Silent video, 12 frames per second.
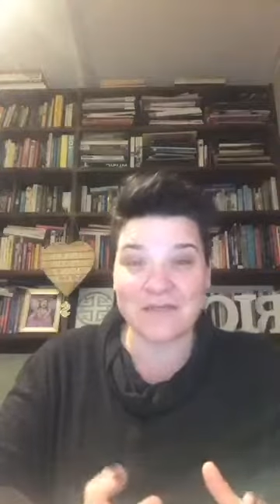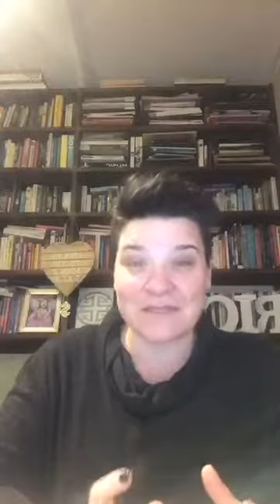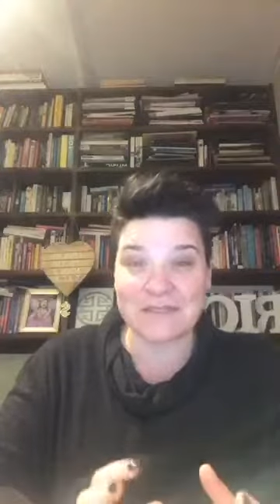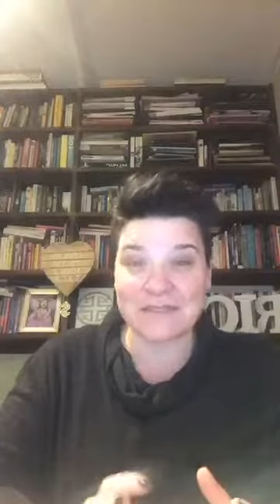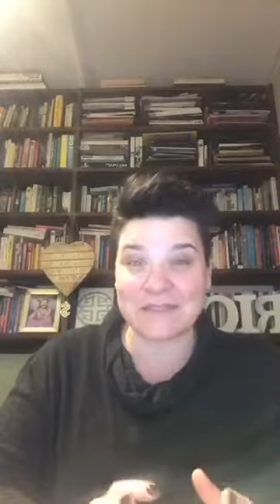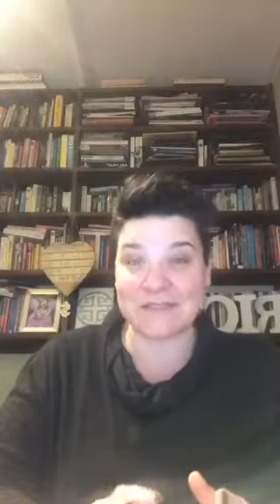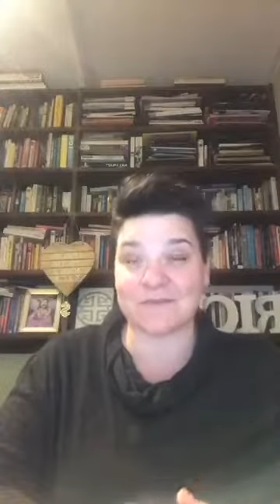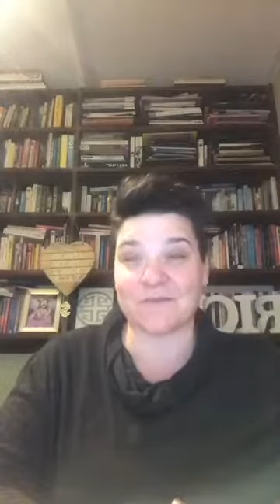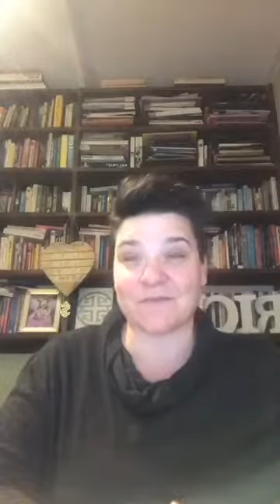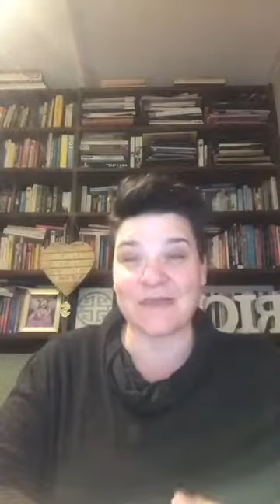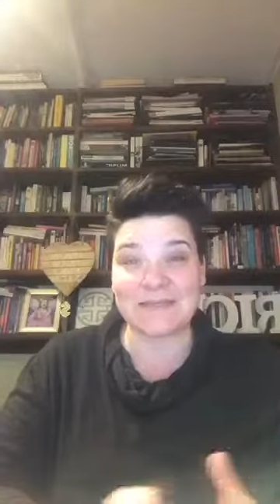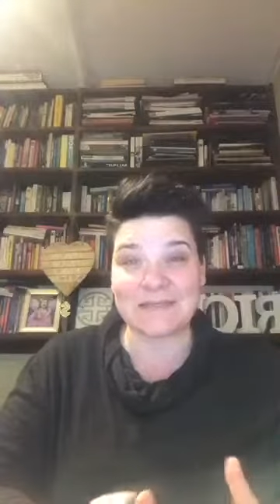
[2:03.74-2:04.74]
this list
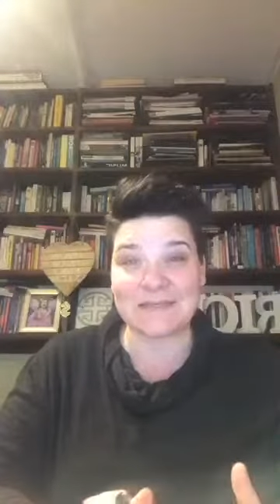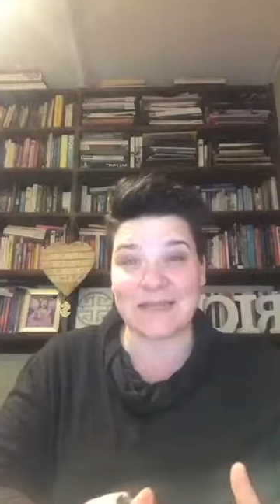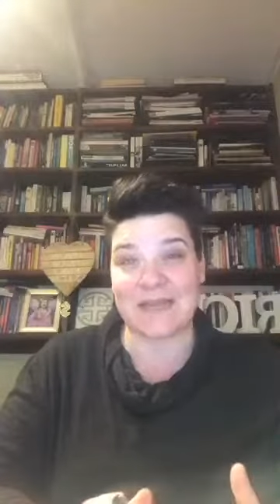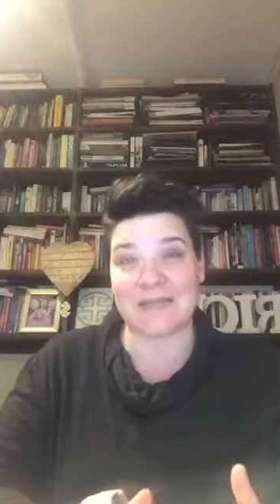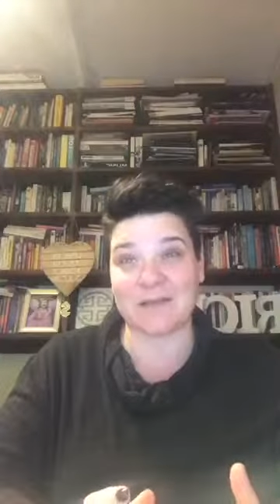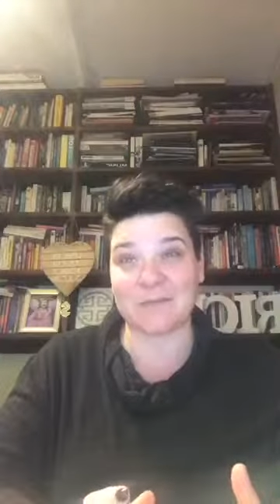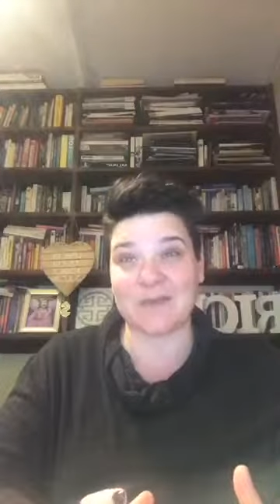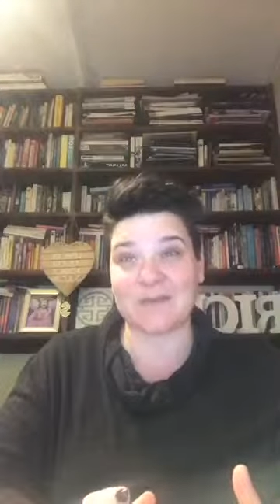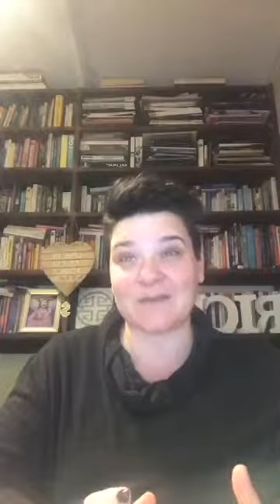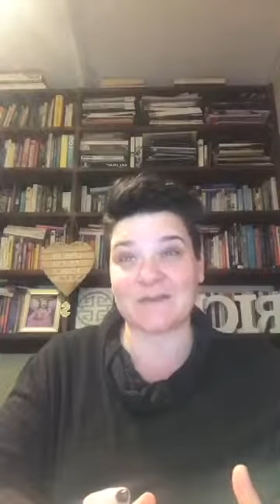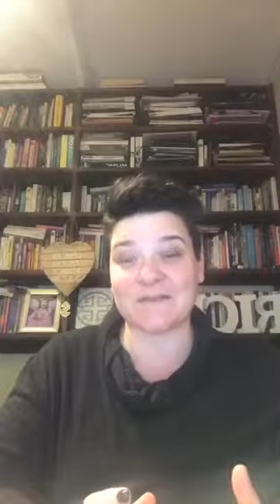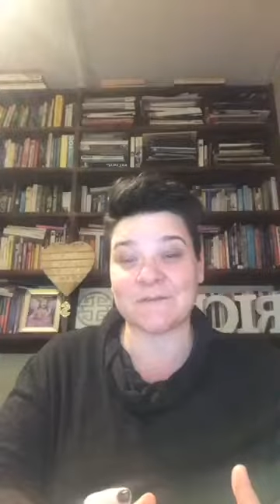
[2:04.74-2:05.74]
fascinating
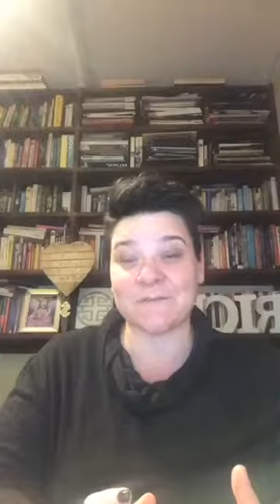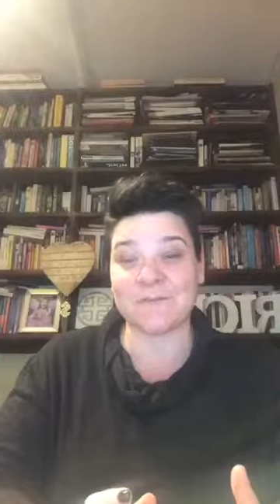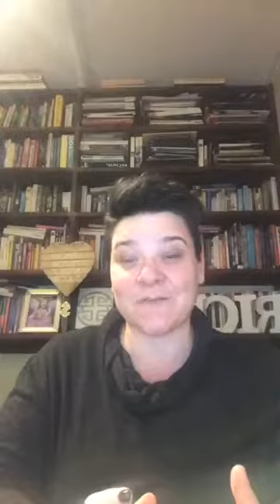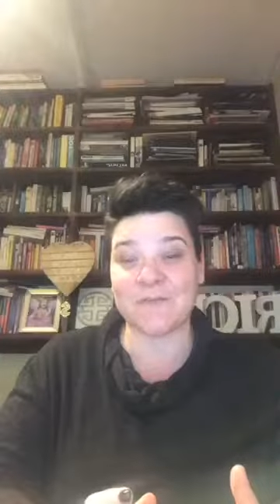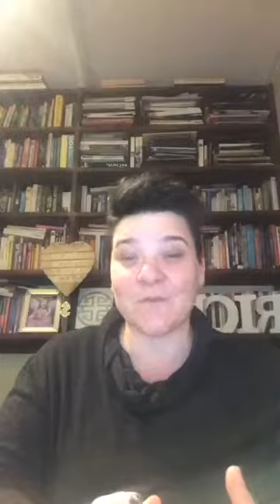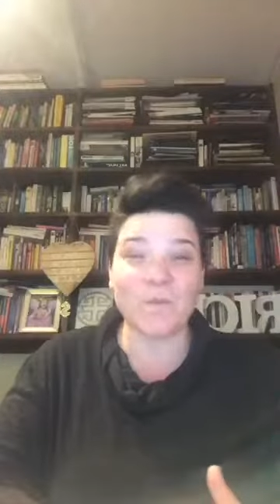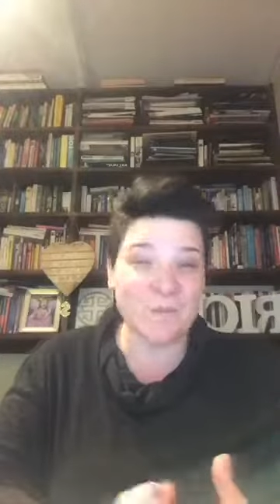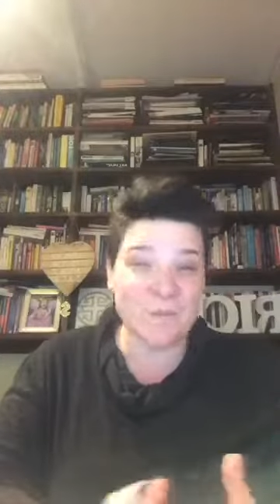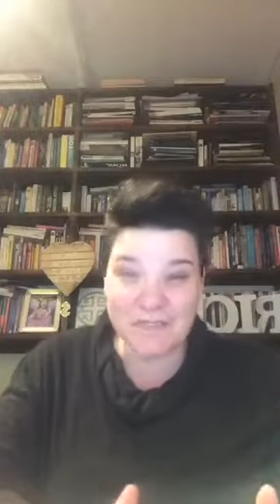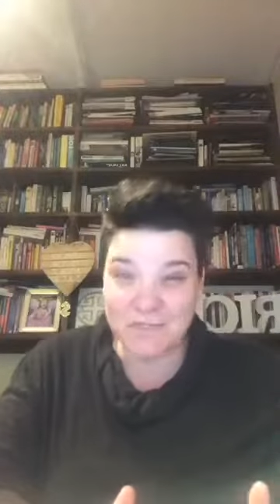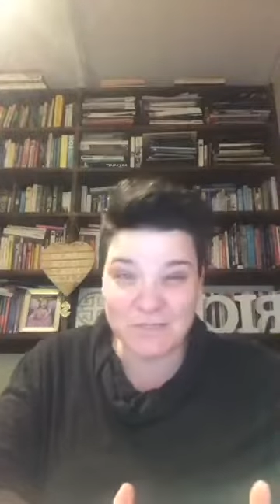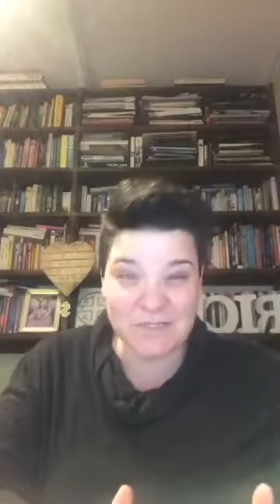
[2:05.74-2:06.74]
because we're
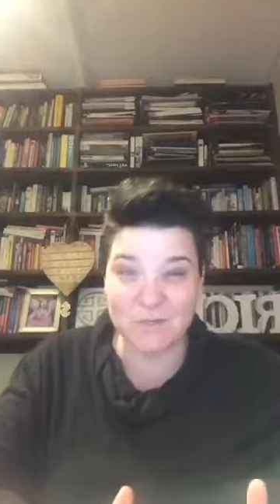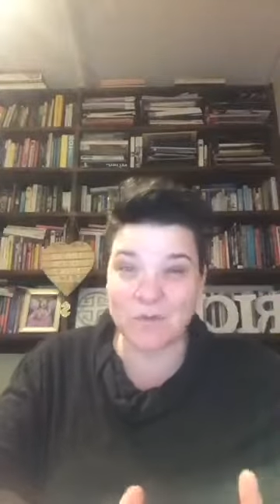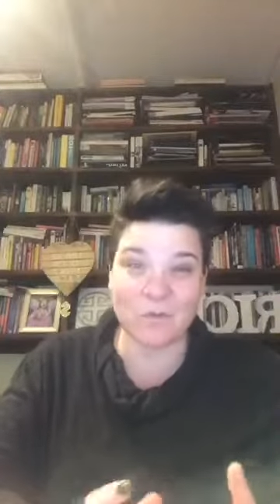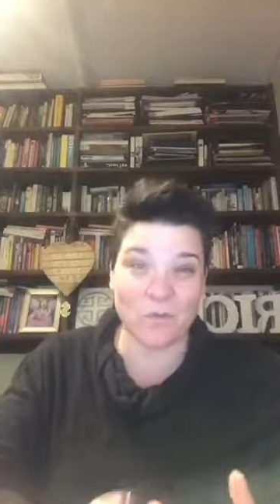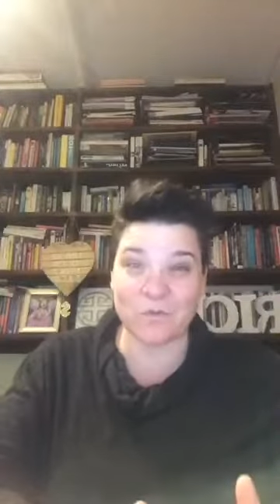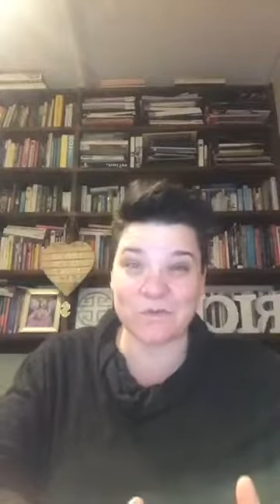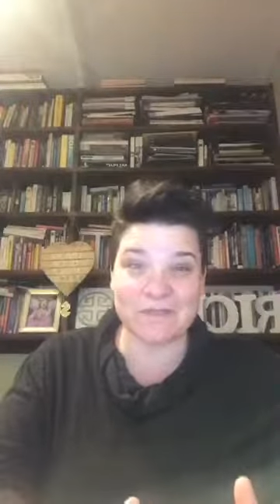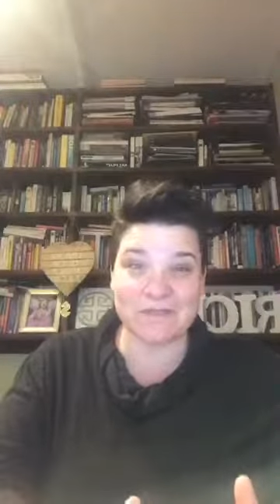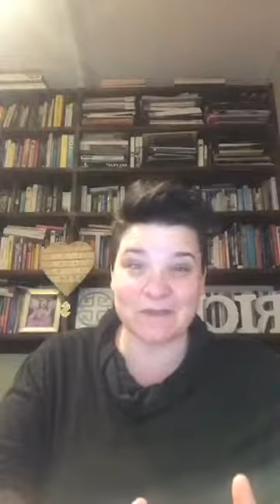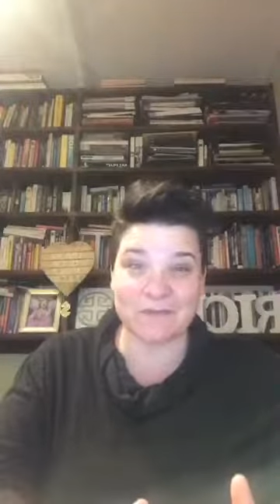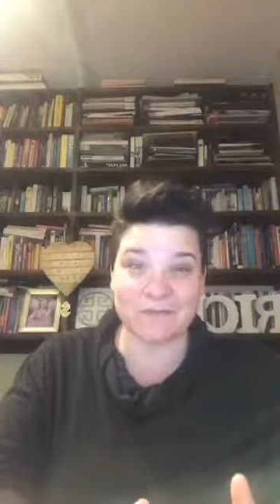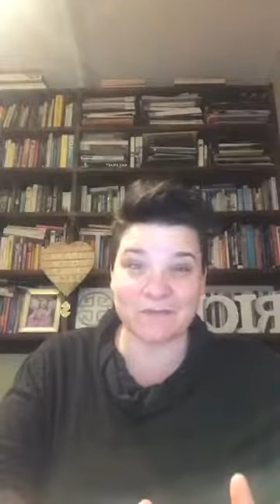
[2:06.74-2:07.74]
meant to be doing all this
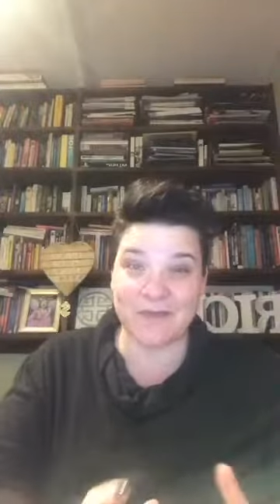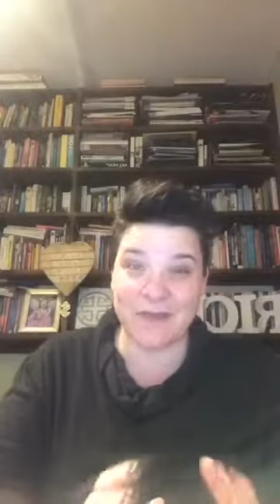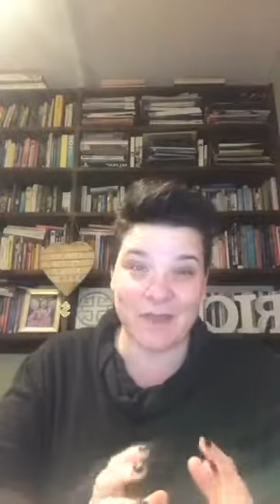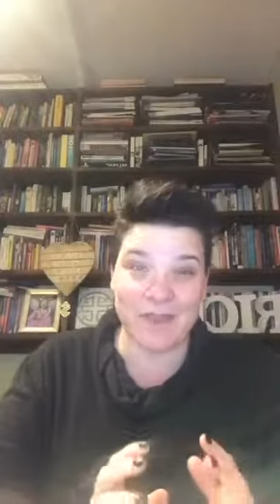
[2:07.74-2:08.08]
stuff